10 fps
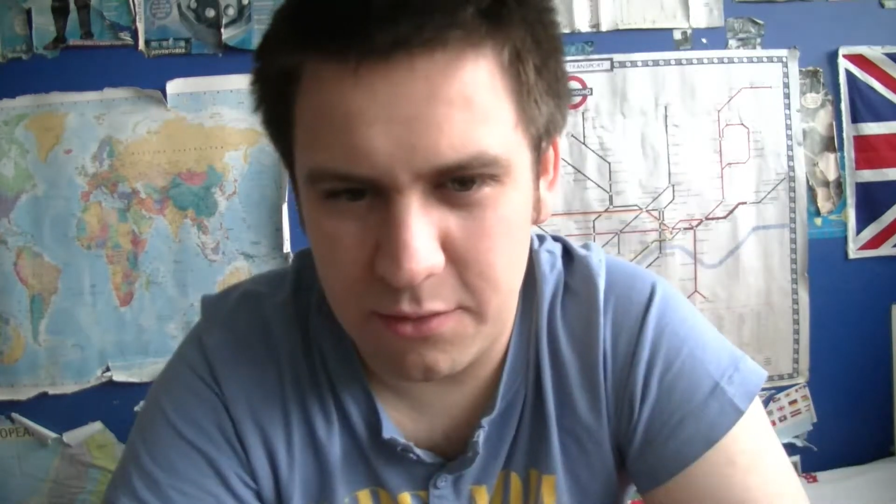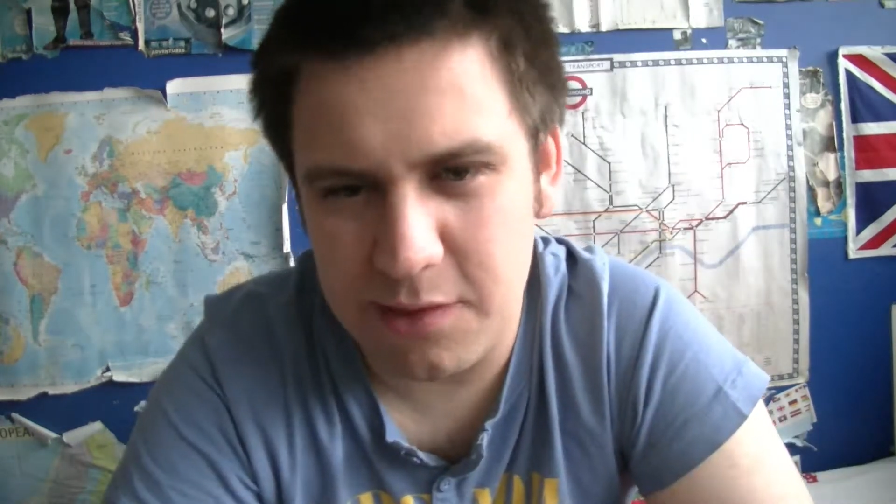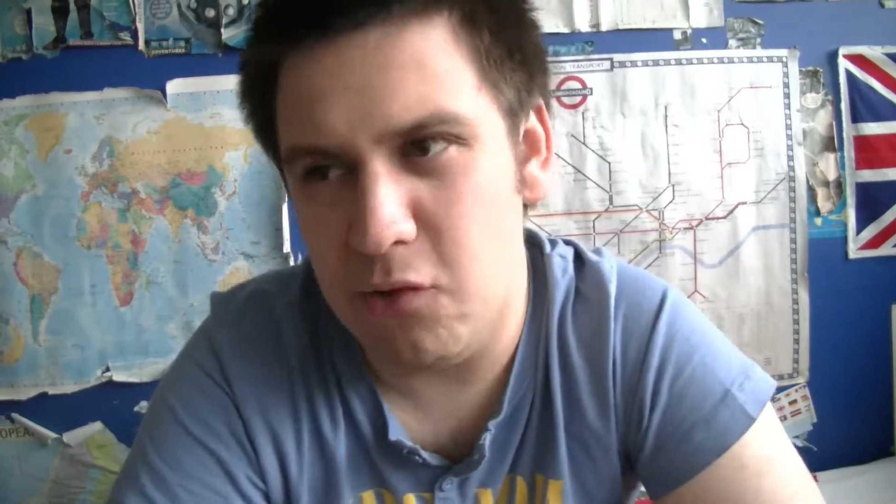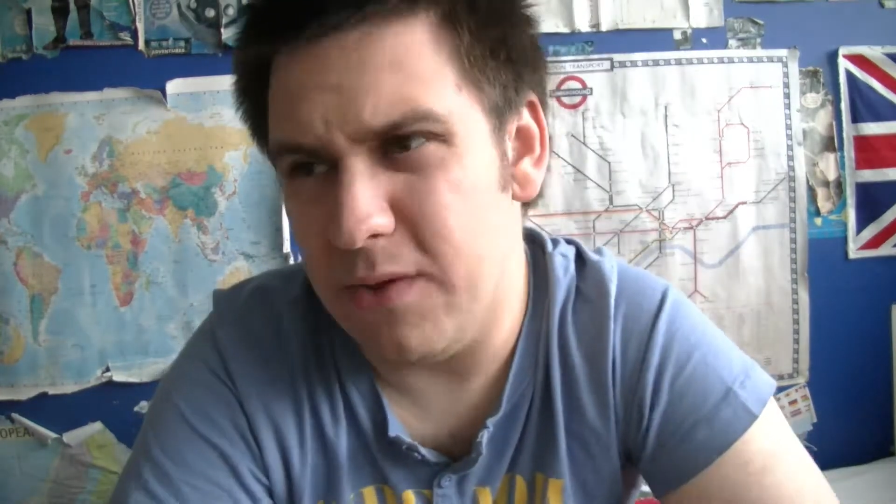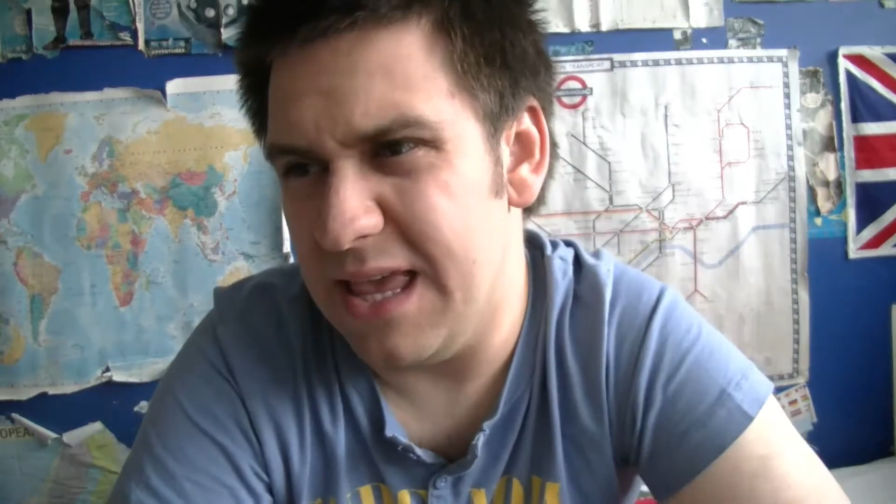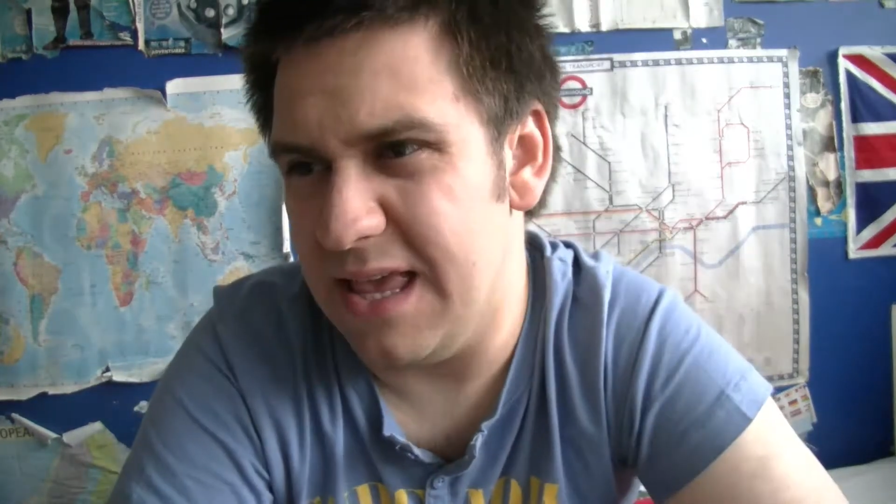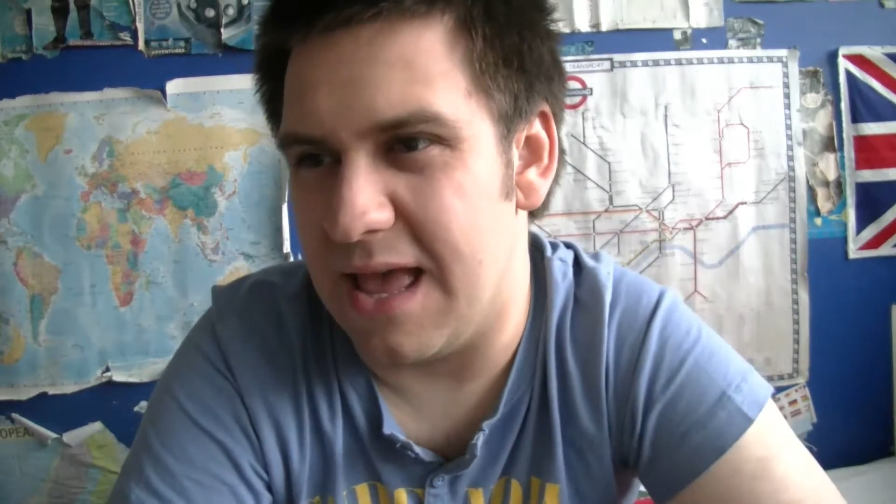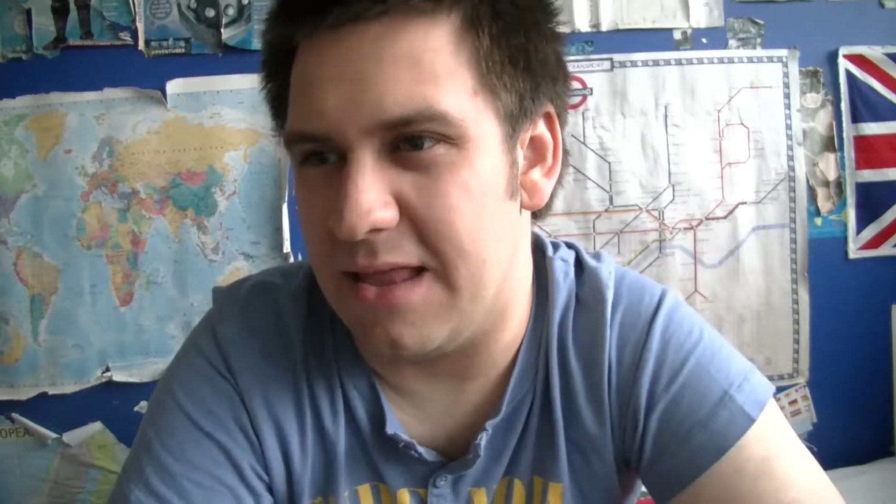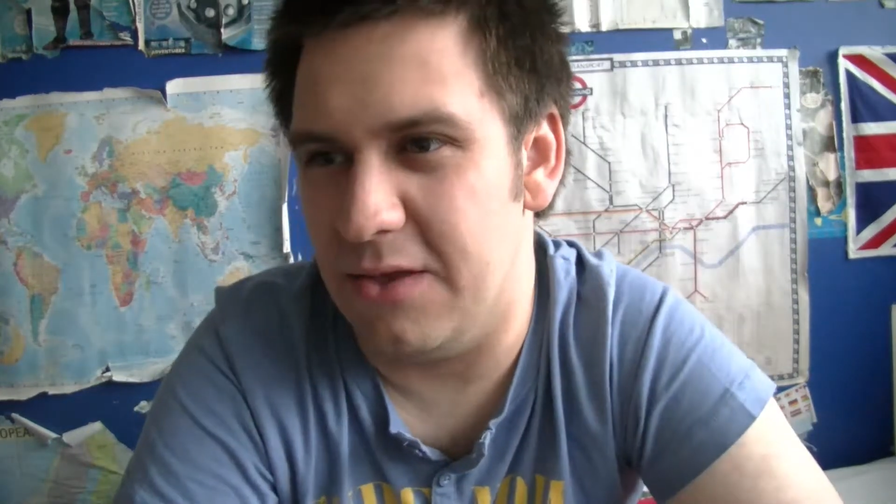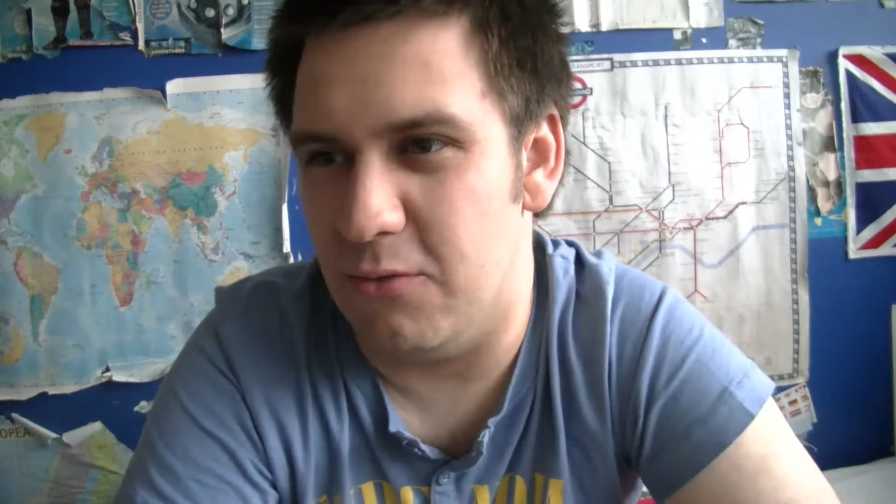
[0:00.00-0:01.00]
Looking
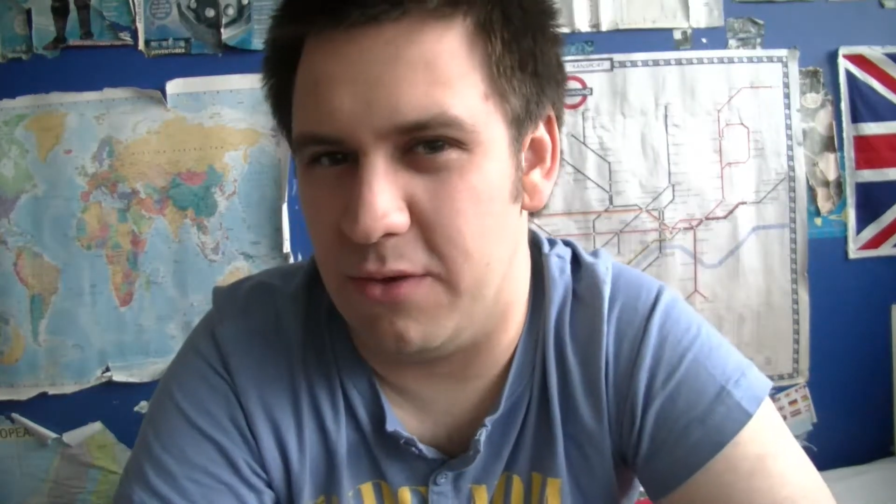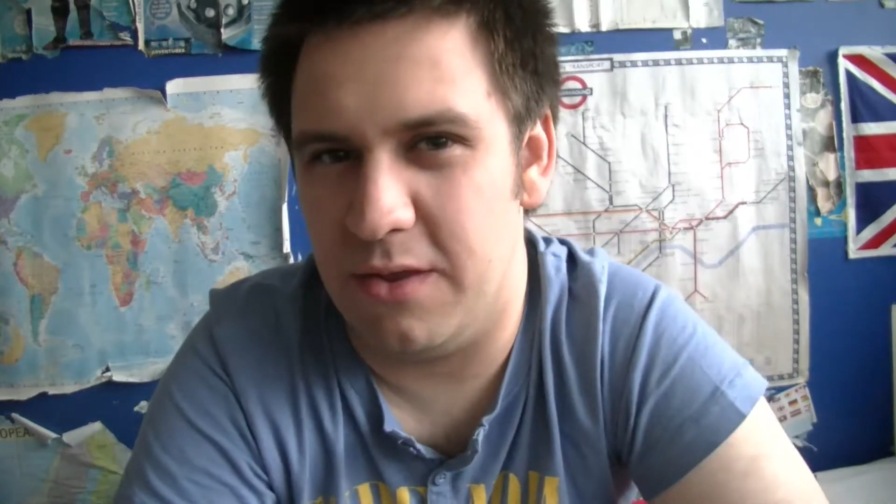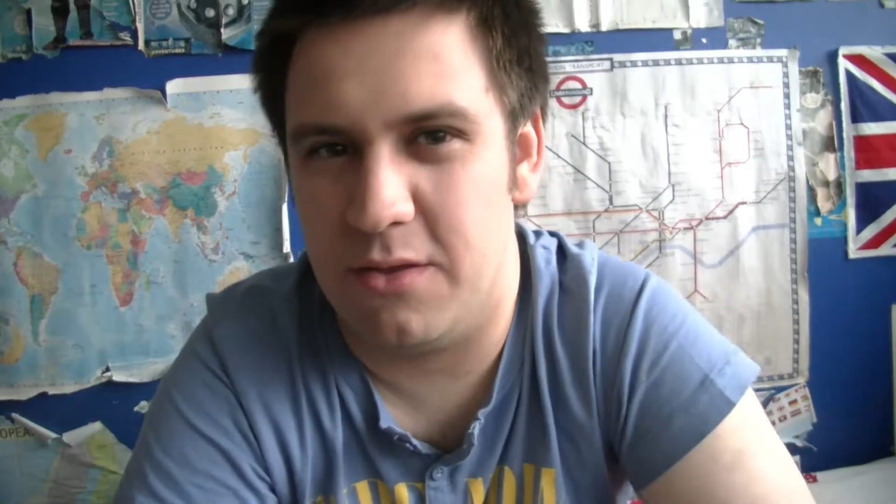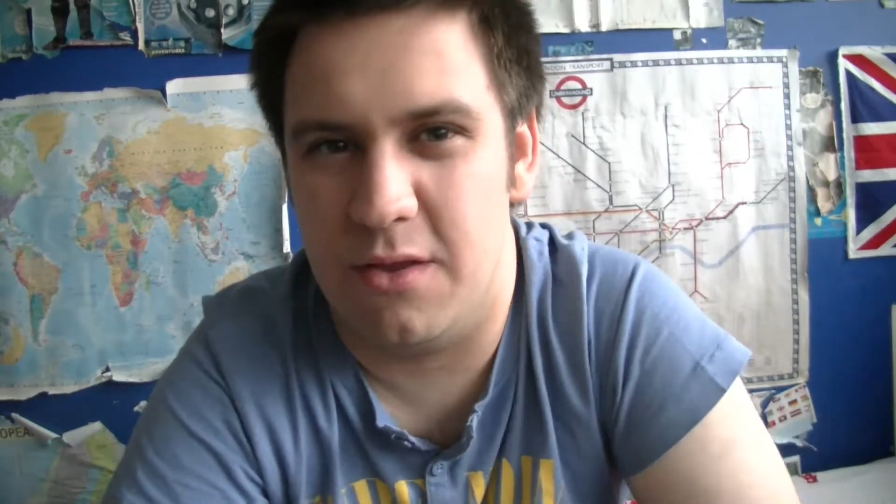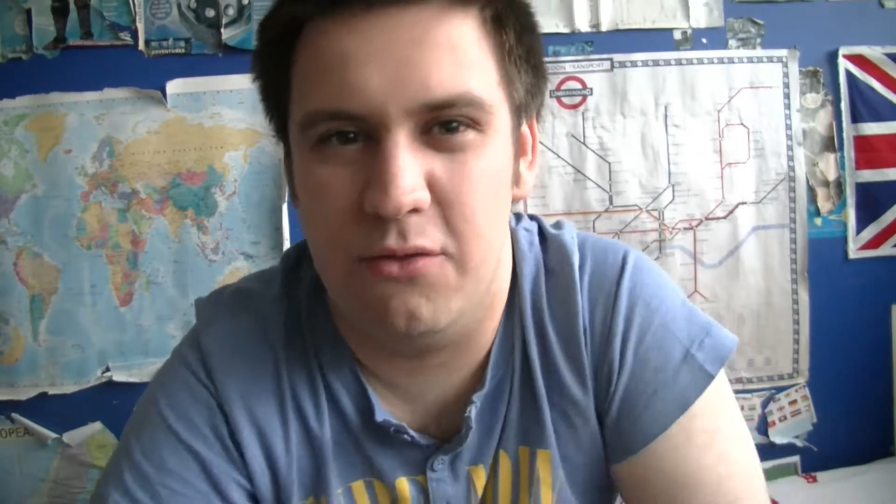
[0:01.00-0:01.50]
at the audience and